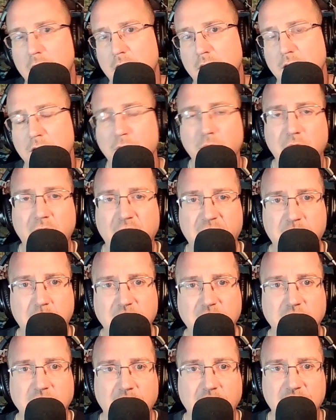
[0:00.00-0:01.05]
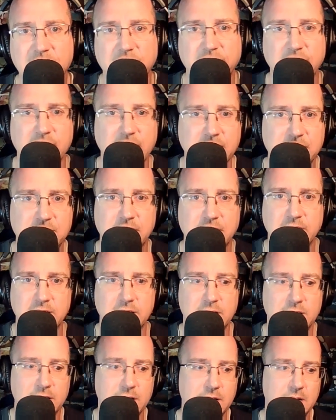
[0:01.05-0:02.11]
you would have much less of an incident
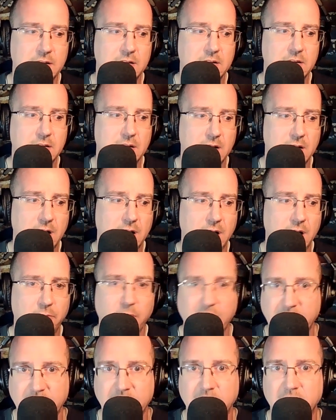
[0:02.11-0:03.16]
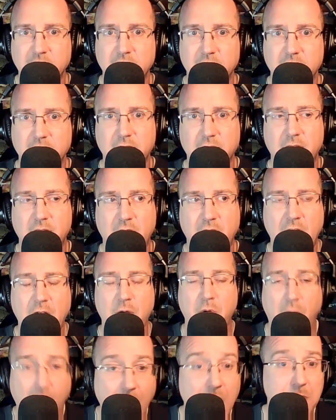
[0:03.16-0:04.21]
uh, rate, I,
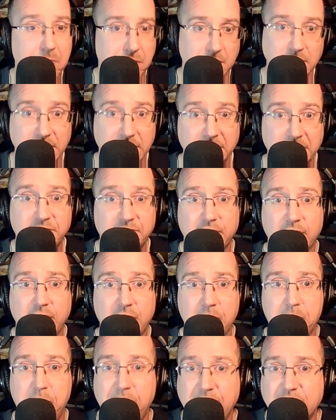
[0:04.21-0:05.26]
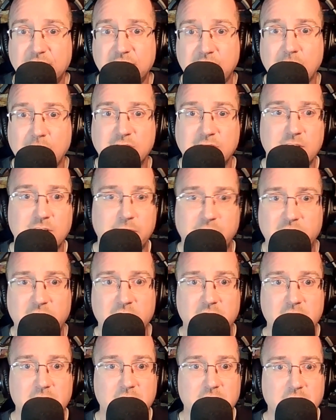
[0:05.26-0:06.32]
I believe, and based on some of
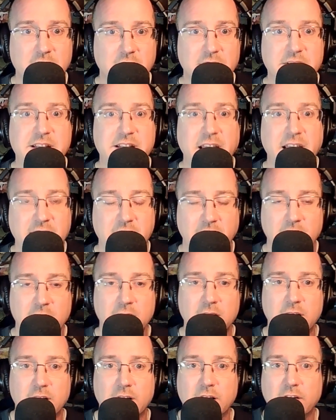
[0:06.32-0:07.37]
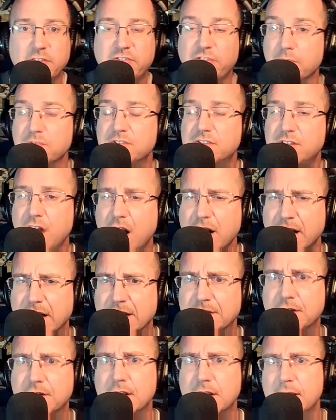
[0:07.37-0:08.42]
the, the data from
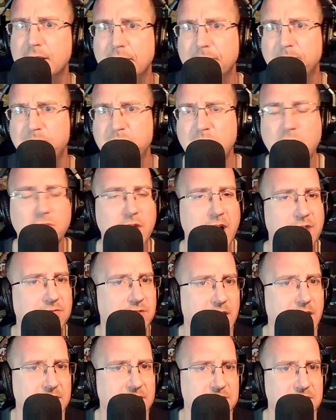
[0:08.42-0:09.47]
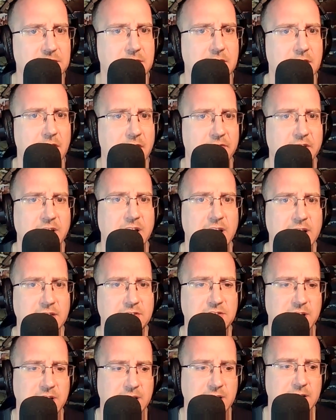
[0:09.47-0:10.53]
studies, you would have less of an
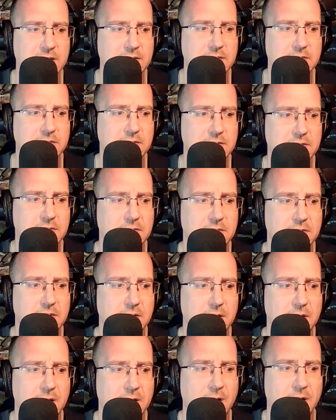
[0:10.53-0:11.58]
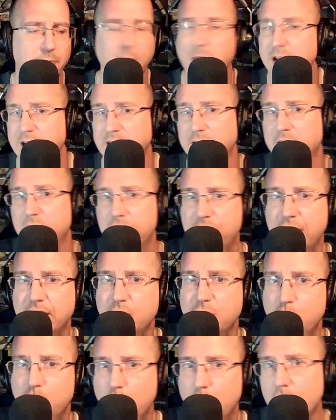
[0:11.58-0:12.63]
incident uh, rate than
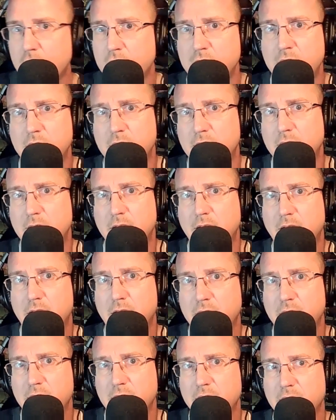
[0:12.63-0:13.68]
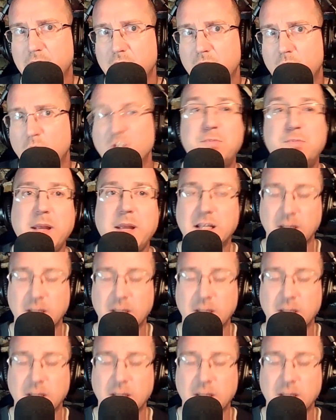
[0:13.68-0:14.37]
you would with speed